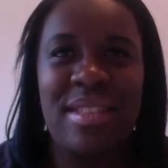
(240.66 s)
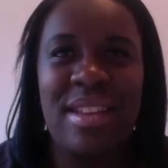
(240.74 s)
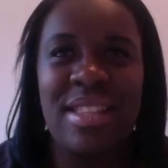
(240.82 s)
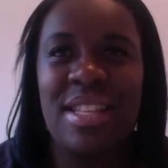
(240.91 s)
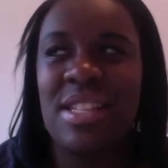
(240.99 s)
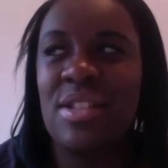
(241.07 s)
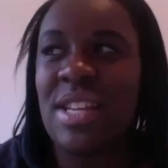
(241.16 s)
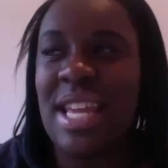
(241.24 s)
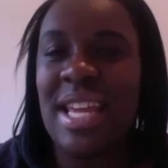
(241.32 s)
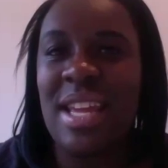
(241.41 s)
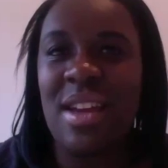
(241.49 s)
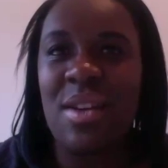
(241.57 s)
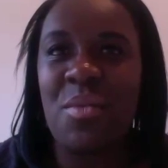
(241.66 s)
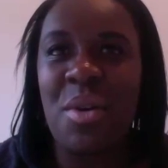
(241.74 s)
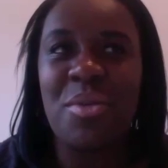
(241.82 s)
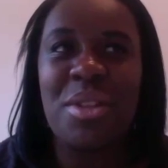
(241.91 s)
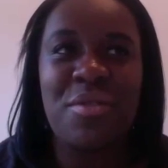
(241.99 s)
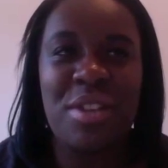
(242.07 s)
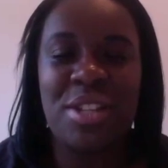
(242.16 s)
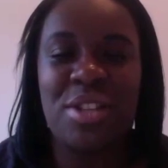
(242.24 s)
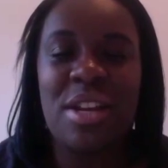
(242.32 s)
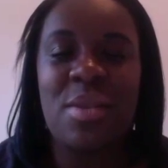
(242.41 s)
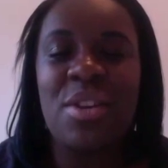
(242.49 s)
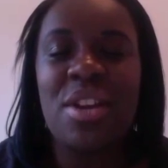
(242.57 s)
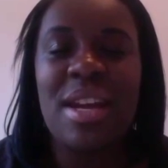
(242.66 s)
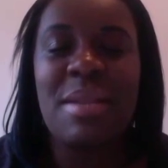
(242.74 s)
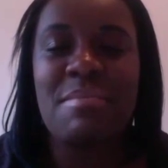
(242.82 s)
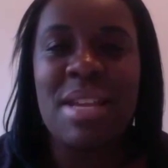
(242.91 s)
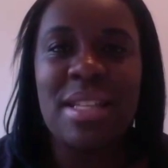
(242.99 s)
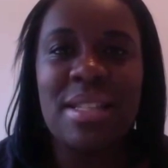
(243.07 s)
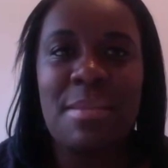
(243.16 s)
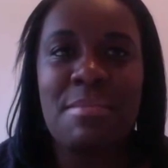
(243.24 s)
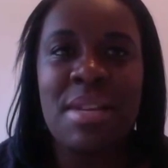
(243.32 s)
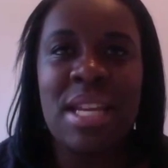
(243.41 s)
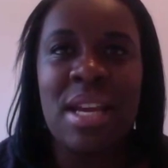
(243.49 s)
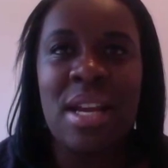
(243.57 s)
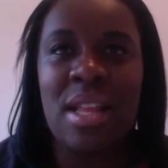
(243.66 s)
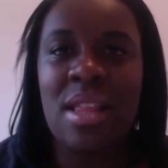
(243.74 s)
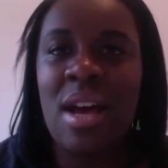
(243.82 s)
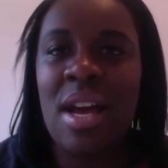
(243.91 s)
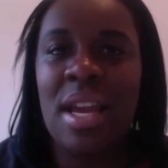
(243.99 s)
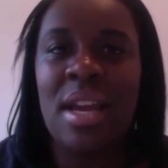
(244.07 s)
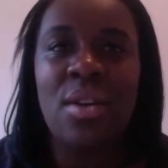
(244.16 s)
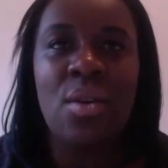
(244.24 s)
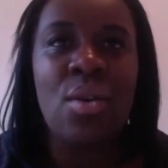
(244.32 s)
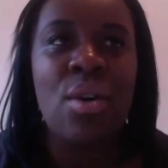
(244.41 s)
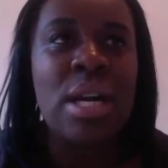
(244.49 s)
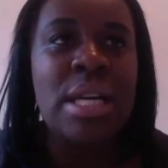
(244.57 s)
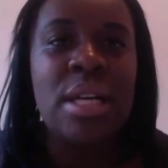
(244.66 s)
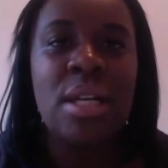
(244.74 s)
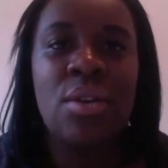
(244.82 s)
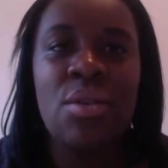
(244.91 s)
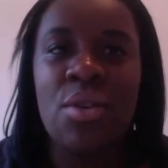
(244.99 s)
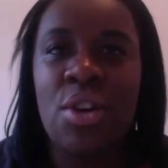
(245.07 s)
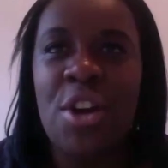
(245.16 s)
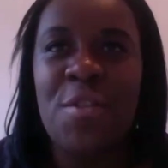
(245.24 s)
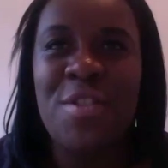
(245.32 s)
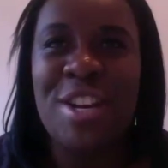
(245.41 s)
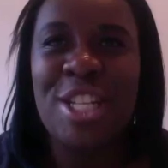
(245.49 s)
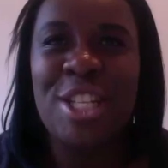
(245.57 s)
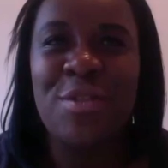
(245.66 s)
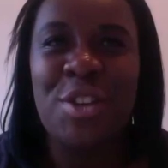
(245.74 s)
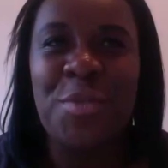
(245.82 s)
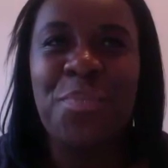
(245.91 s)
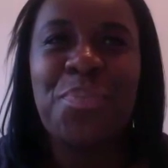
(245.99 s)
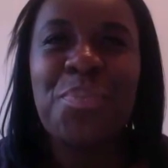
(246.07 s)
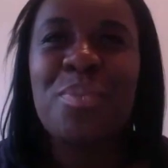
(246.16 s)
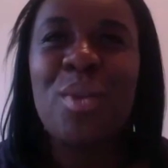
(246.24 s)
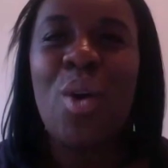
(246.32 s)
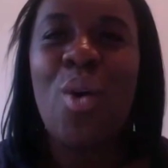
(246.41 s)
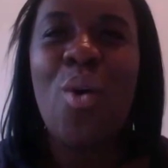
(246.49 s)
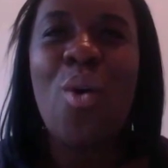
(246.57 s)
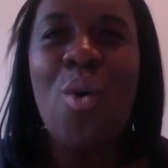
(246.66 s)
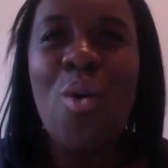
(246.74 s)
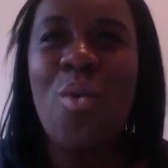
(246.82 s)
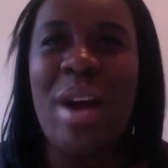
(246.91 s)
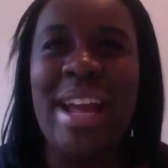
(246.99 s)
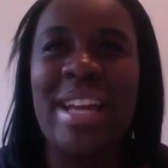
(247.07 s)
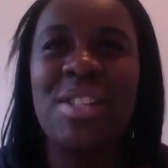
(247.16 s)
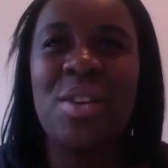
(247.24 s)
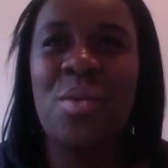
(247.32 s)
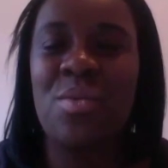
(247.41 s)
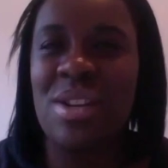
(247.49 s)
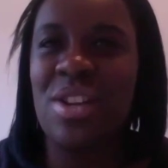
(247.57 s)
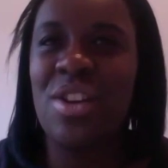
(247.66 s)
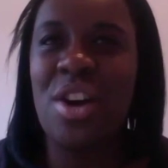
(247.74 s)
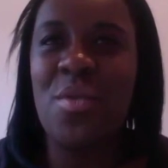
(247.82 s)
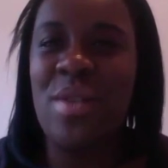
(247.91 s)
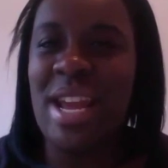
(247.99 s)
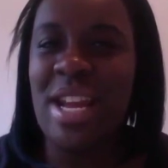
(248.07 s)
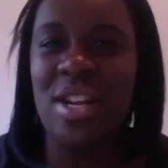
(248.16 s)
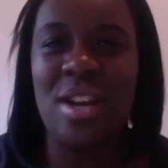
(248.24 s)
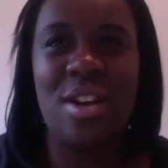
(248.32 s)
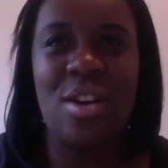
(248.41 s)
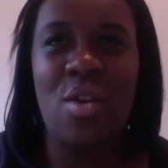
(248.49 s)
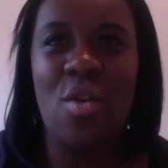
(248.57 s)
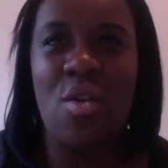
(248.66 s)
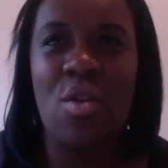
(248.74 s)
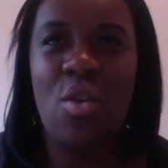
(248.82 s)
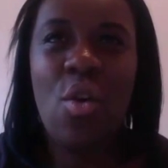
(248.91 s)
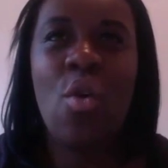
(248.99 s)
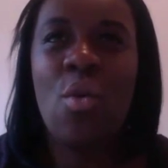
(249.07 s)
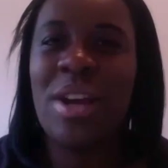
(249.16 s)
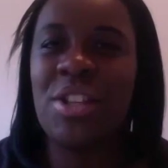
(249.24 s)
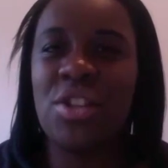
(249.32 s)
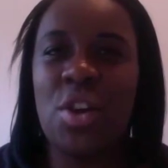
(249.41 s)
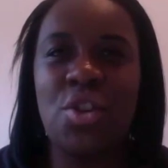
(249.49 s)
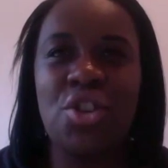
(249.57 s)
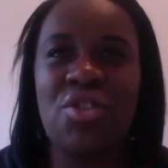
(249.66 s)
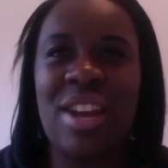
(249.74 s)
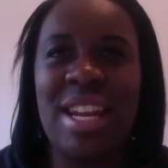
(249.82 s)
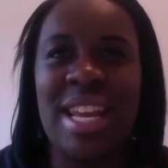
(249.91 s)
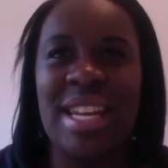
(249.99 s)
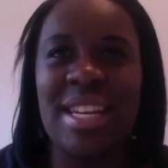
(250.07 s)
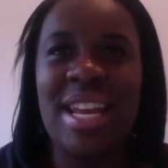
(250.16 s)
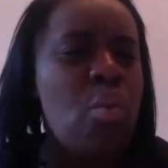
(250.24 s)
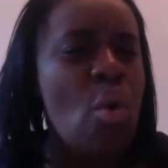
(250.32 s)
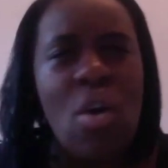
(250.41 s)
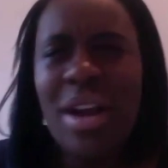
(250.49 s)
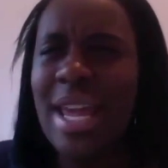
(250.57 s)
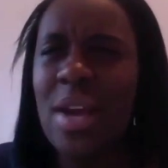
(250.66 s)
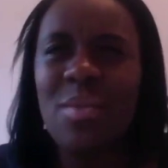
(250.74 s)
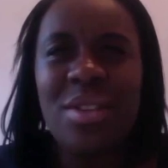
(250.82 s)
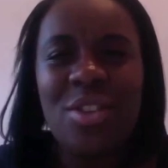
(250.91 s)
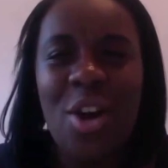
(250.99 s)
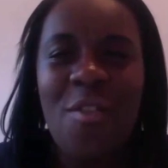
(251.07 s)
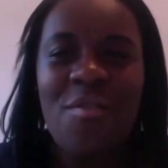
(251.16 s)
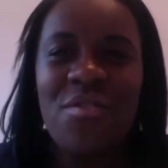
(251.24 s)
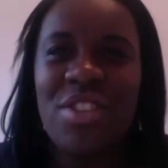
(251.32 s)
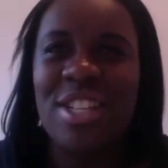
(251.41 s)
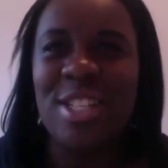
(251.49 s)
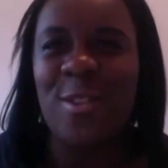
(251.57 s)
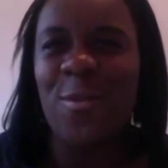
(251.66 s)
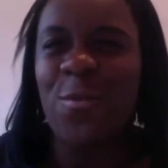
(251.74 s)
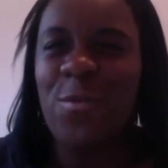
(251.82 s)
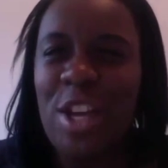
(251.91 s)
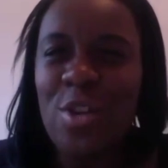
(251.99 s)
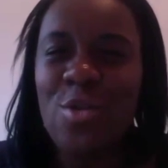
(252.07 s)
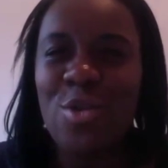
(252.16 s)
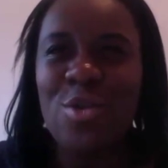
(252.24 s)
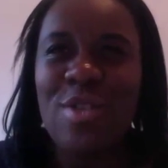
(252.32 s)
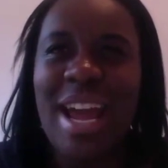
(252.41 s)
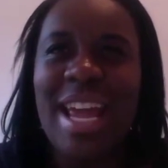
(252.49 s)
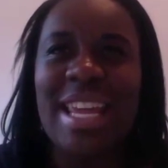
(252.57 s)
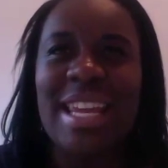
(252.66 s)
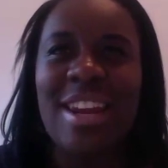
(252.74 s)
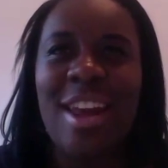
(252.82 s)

and this is looking wealthy externally, when you're going to meet somebody, a client, or going for an interview, always, when you go in, always go straight in. Walk in with confidence, feel great,